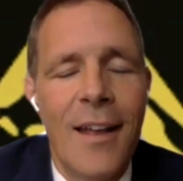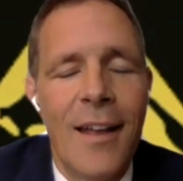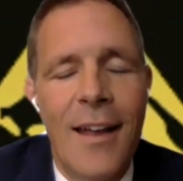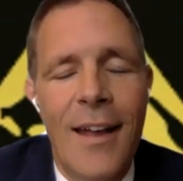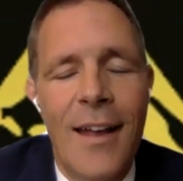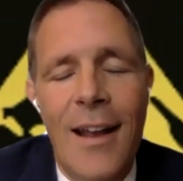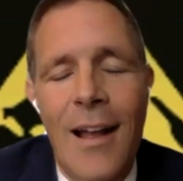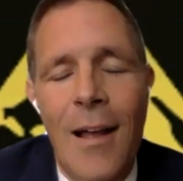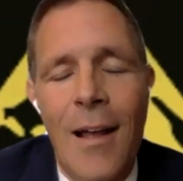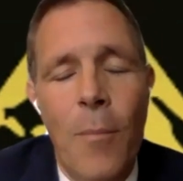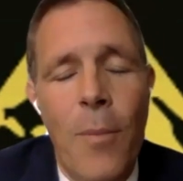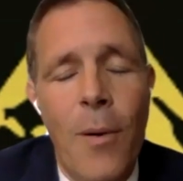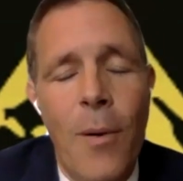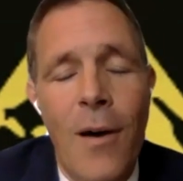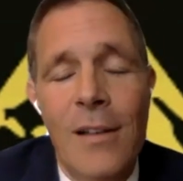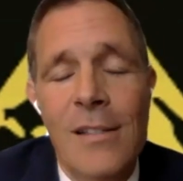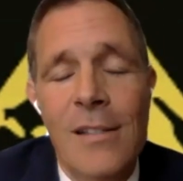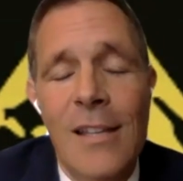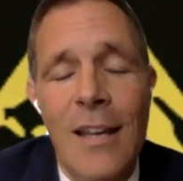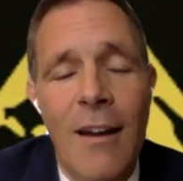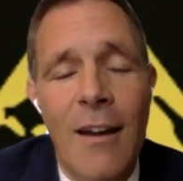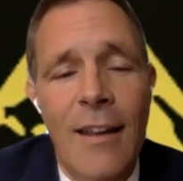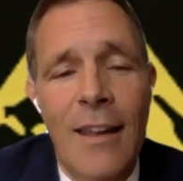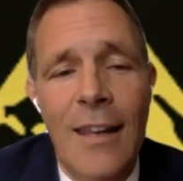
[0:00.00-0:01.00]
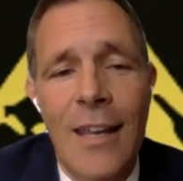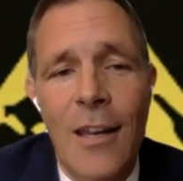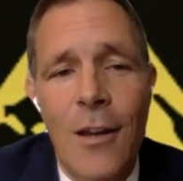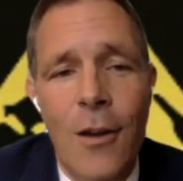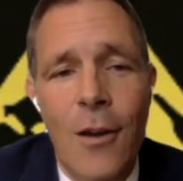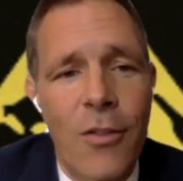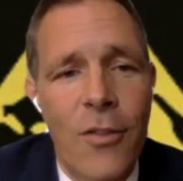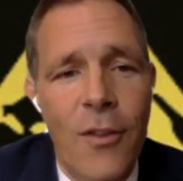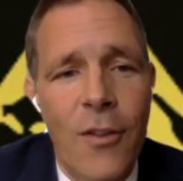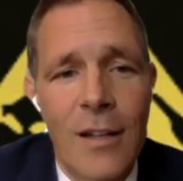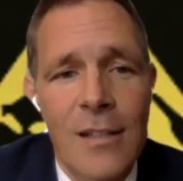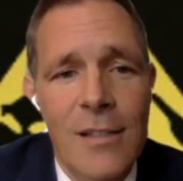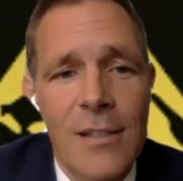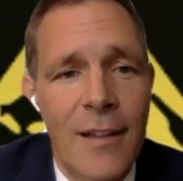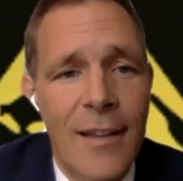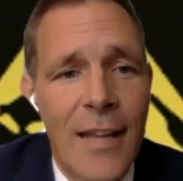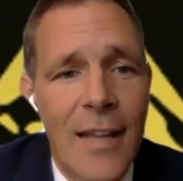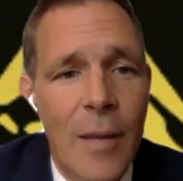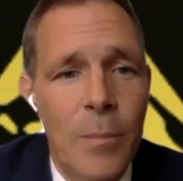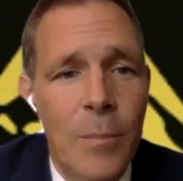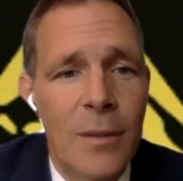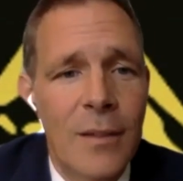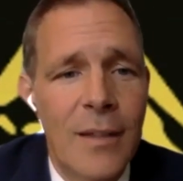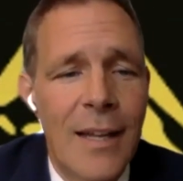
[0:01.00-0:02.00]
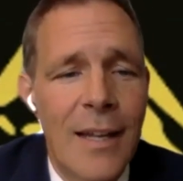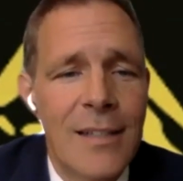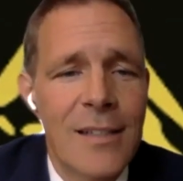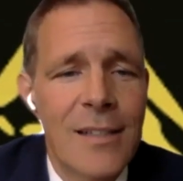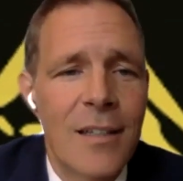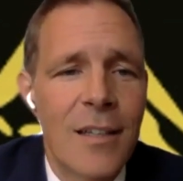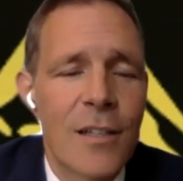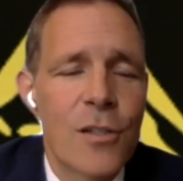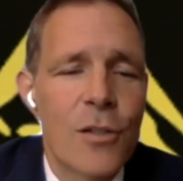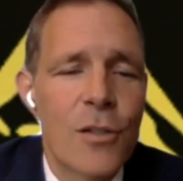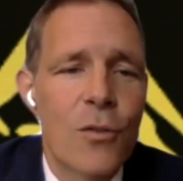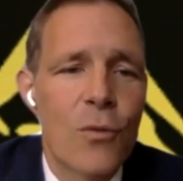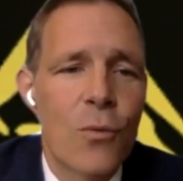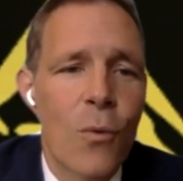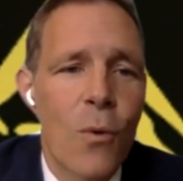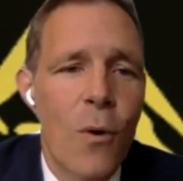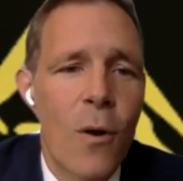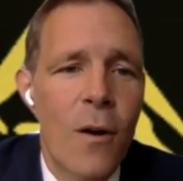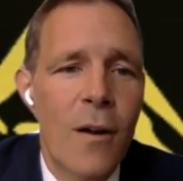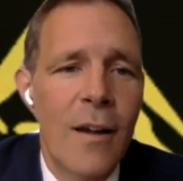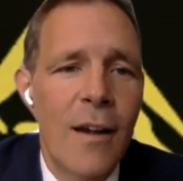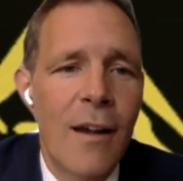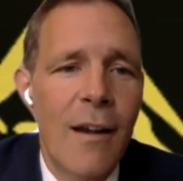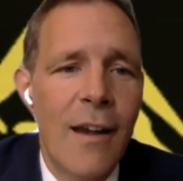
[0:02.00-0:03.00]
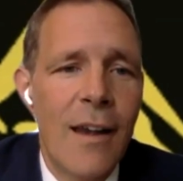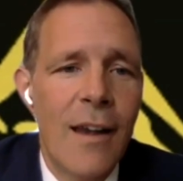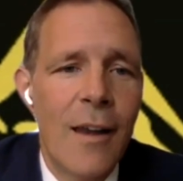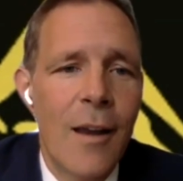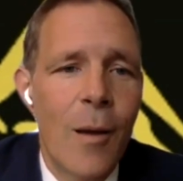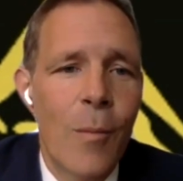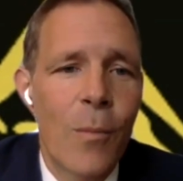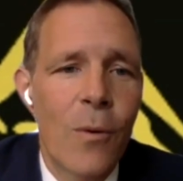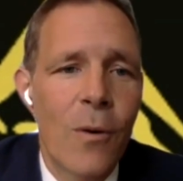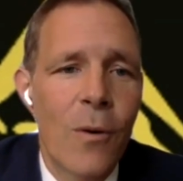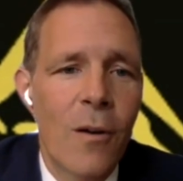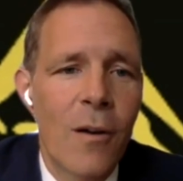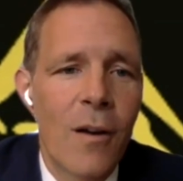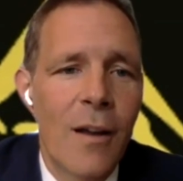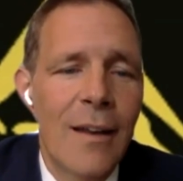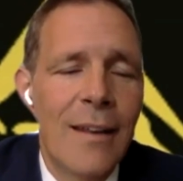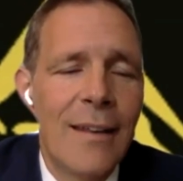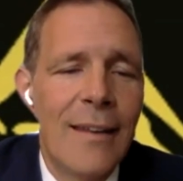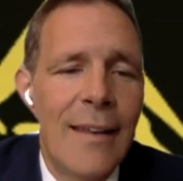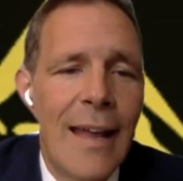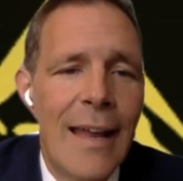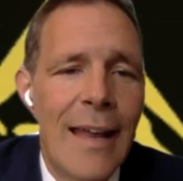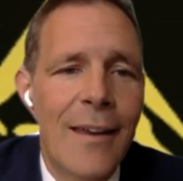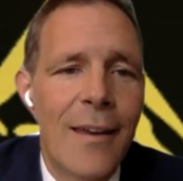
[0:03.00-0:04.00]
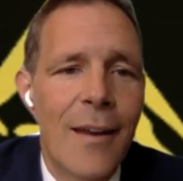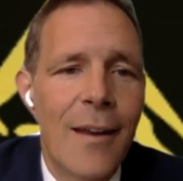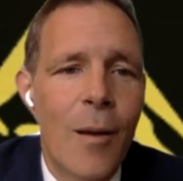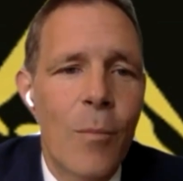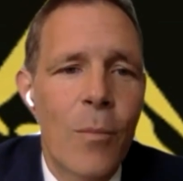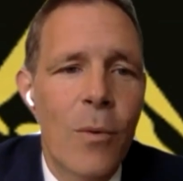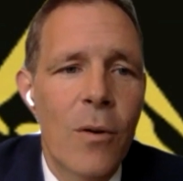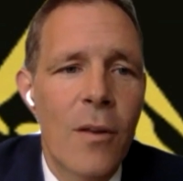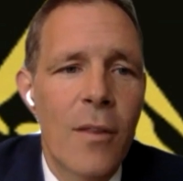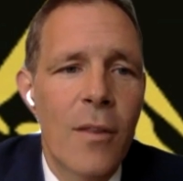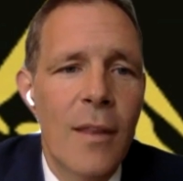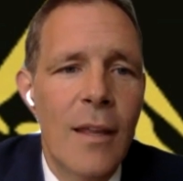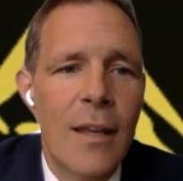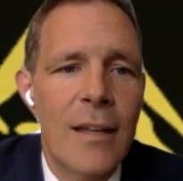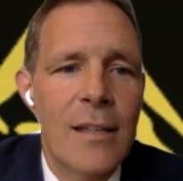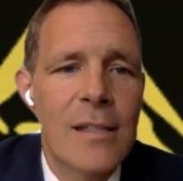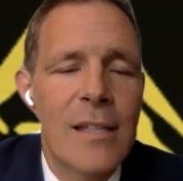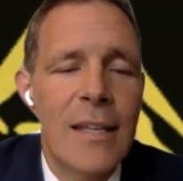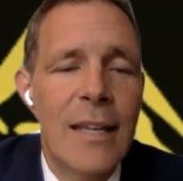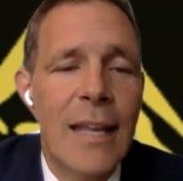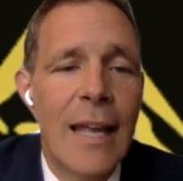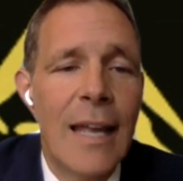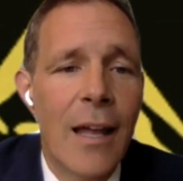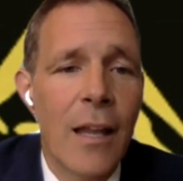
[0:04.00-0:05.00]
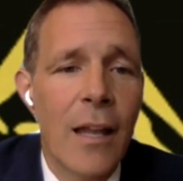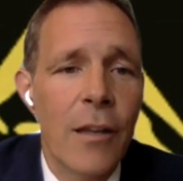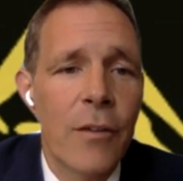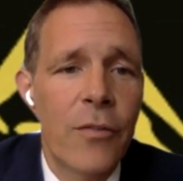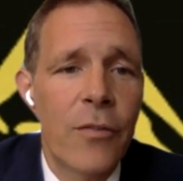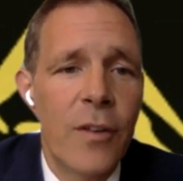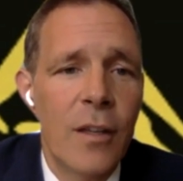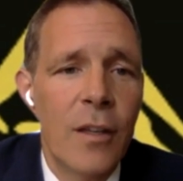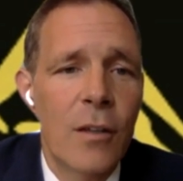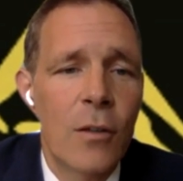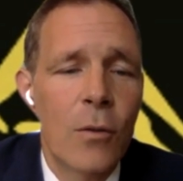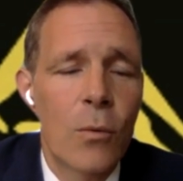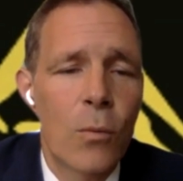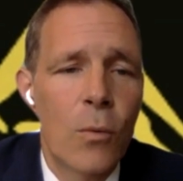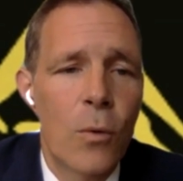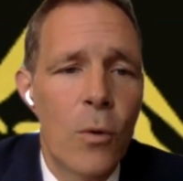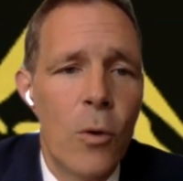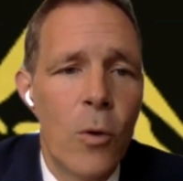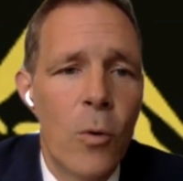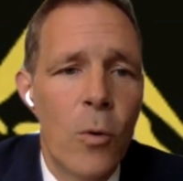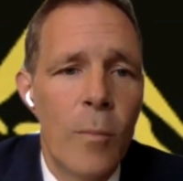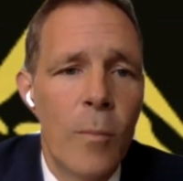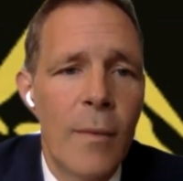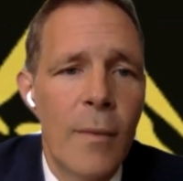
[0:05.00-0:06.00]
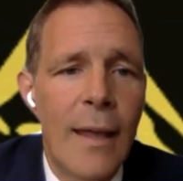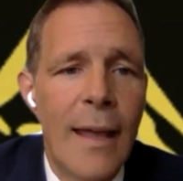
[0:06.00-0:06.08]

And I'll pause there and get your thoughts on that. But that's an extraordinary number, a debt number that is the elephant in the room.